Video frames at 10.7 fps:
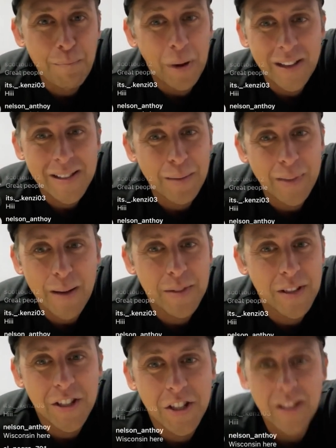but sometimes
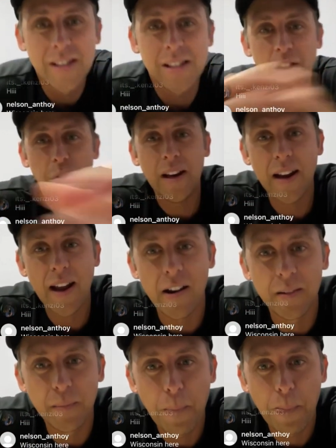it's a little in and out.
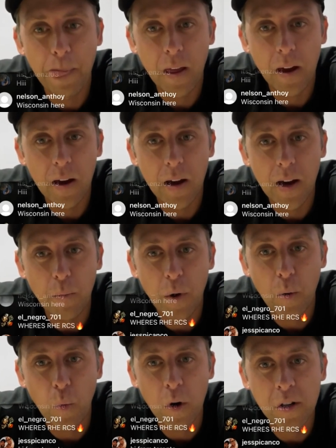When
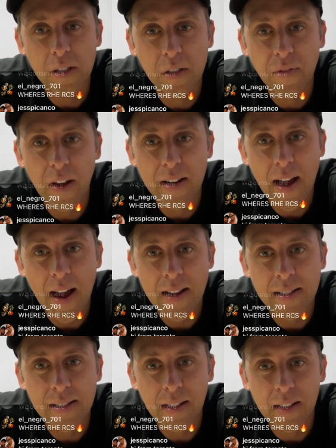it works, it's
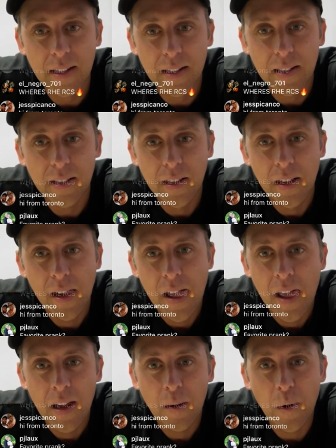fantastic.
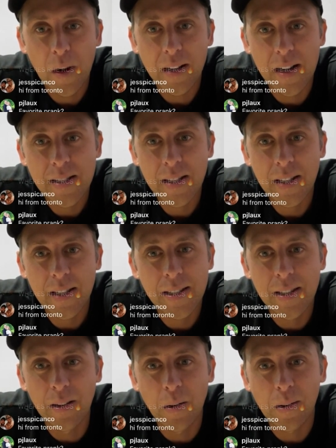When it doesn't, it's
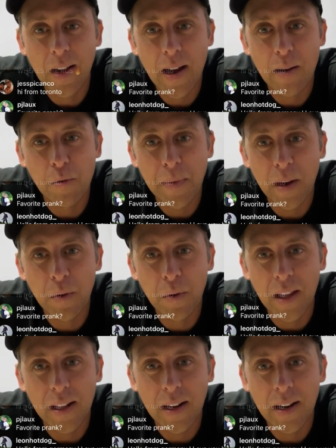still okay. We'll
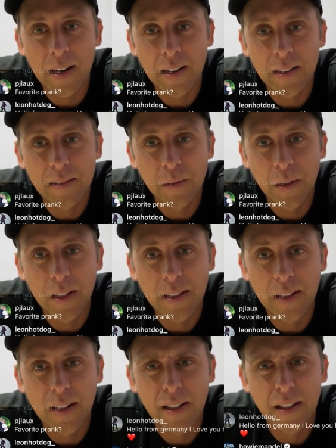get there. We'll get
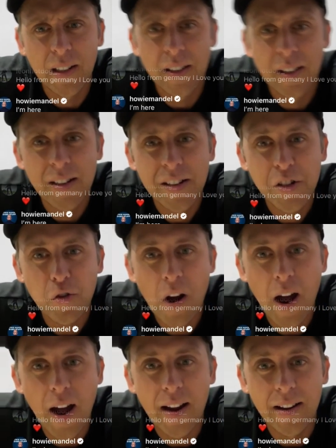there.
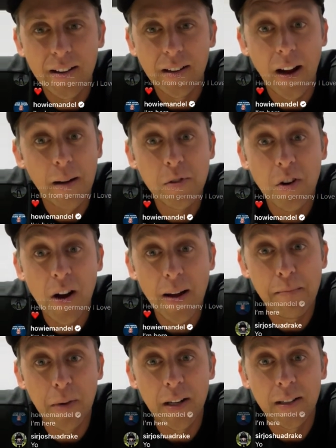Try. I'm
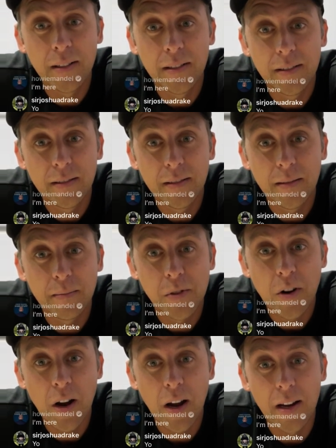trying, bud. I'm
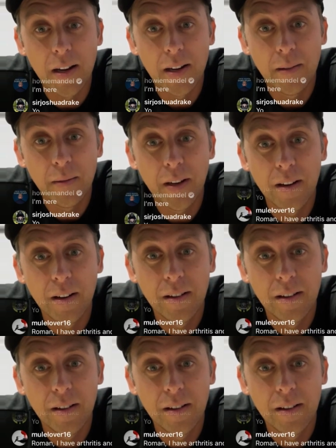trying. Here we go.